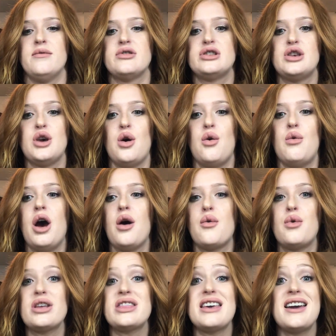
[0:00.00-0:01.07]
So
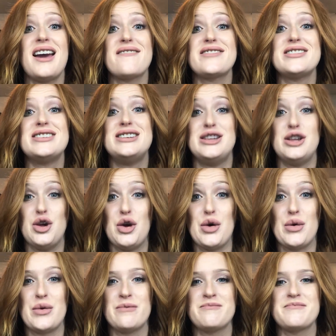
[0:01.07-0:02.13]
what they have to
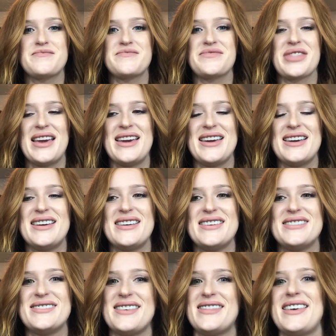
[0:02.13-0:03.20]
do
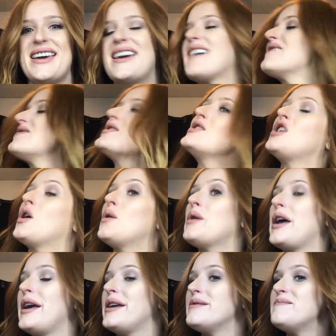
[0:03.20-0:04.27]
is they have to go
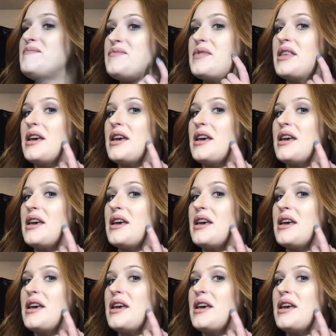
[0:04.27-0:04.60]
in